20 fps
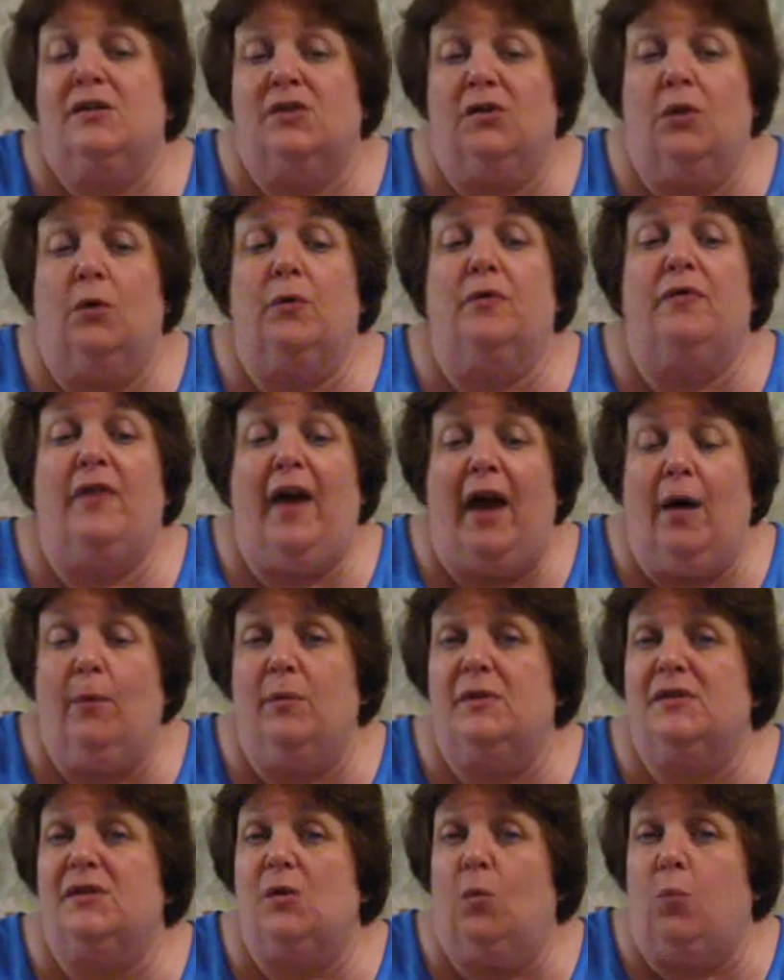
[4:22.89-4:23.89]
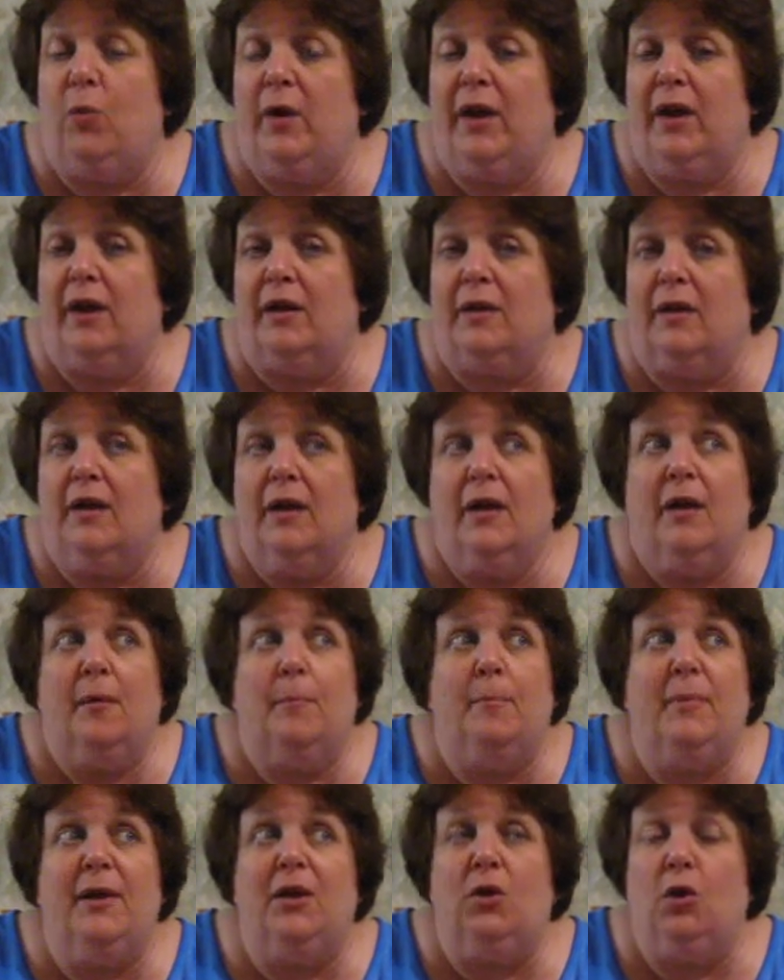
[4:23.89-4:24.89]
So that was a win.
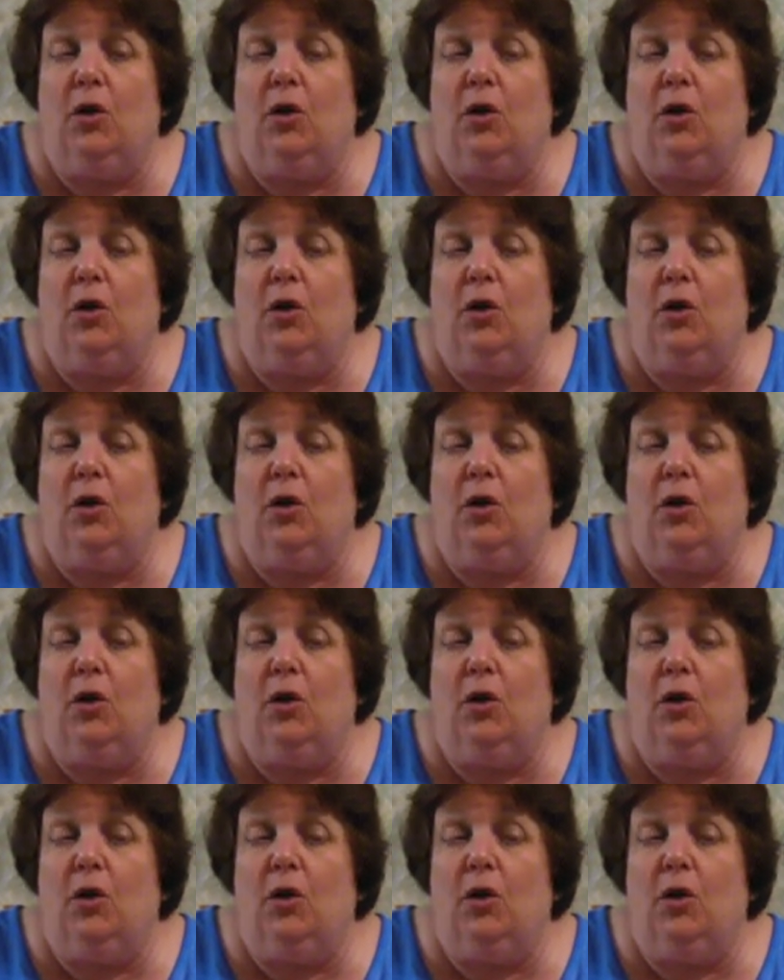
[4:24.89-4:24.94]
Be